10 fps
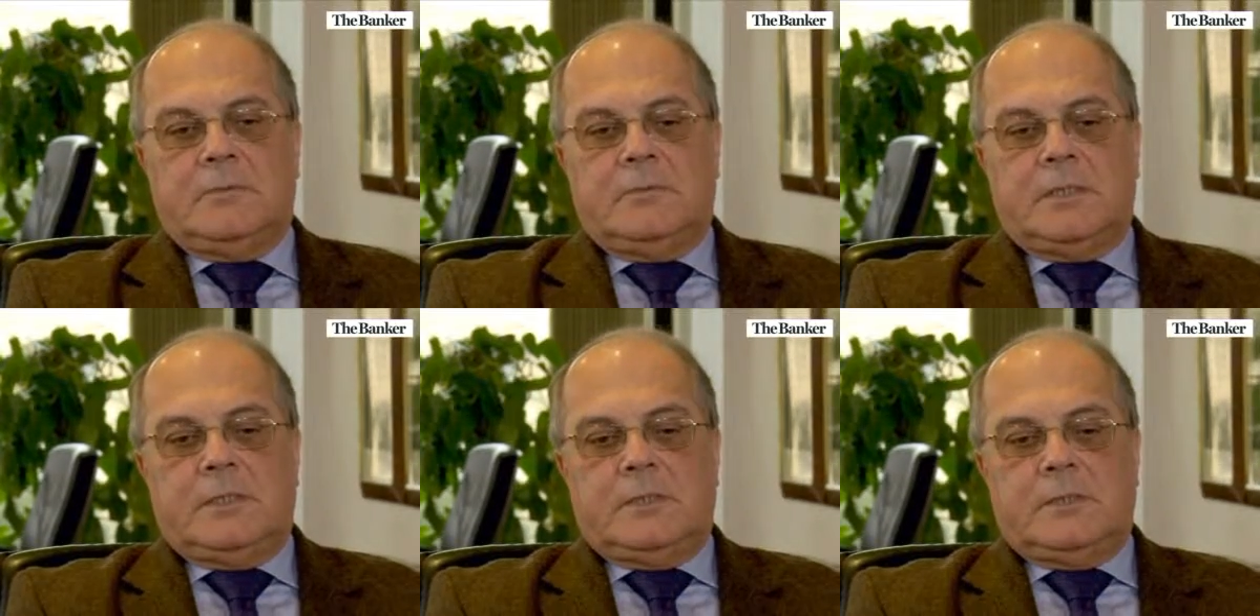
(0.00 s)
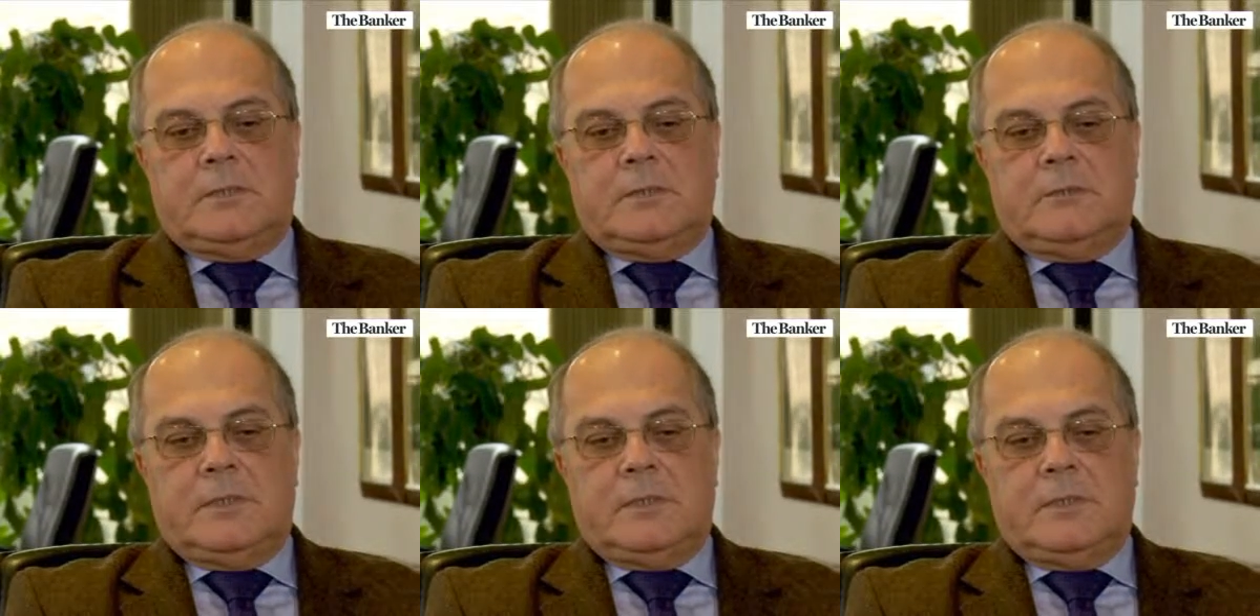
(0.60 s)

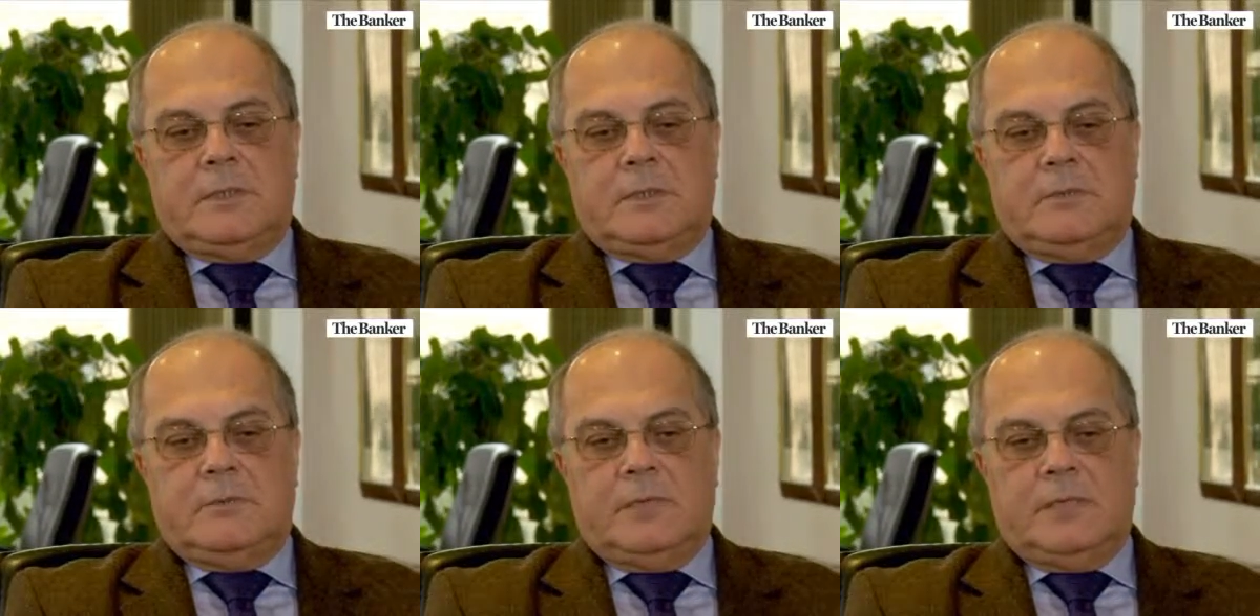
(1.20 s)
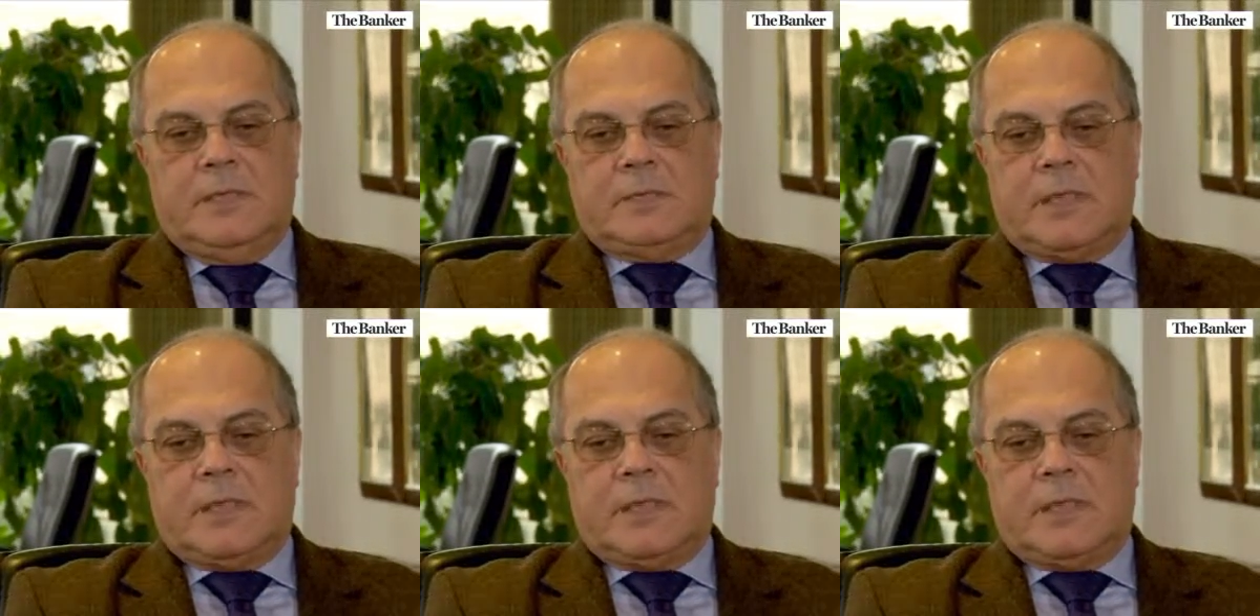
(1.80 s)
when these